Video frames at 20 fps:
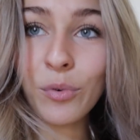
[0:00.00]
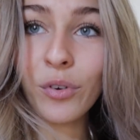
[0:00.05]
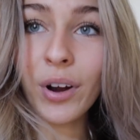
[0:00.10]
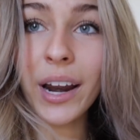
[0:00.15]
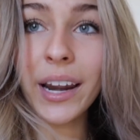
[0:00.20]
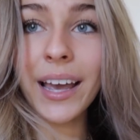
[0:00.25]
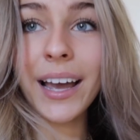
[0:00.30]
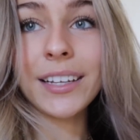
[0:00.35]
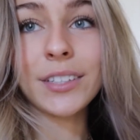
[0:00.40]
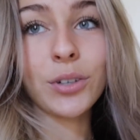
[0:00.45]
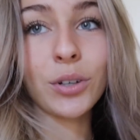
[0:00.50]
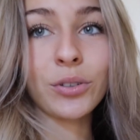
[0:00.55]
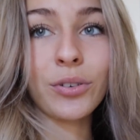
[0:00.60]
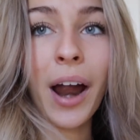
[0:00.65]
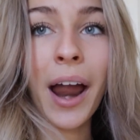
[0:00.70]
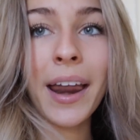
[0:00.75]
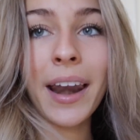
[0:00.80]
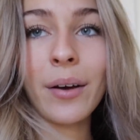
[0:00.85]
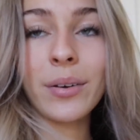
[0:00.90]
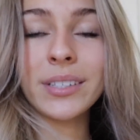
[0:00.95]
ready. I told
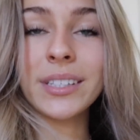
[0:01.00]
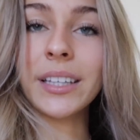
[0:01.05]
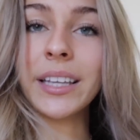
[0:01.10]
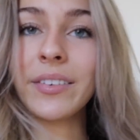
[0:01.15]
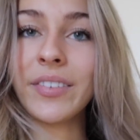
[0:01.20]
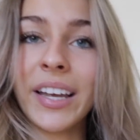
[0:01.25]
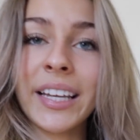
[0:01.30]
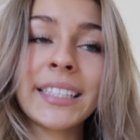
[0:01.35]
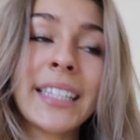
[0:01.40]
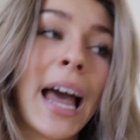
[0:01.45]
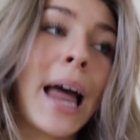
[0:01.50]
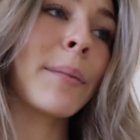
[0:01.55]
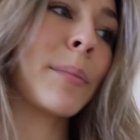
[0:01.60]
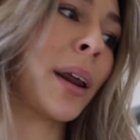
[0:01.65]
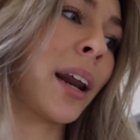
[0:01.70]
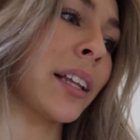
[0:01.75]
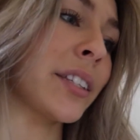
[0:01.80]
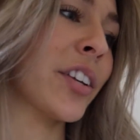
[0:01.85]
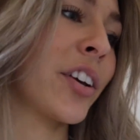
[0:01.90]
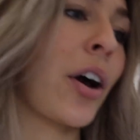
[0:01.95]
Ryan I was leaving ten
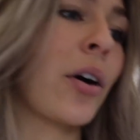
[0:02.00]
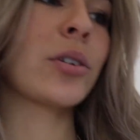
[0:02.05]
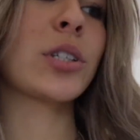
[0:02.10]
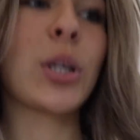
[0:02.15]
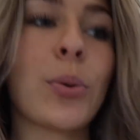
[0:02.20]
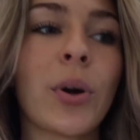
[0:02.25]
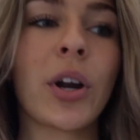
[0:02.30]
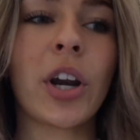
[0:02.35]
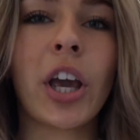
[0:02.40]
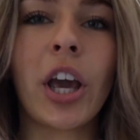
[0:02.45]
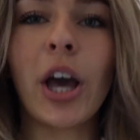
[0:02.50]
minutes ago, so we're gonna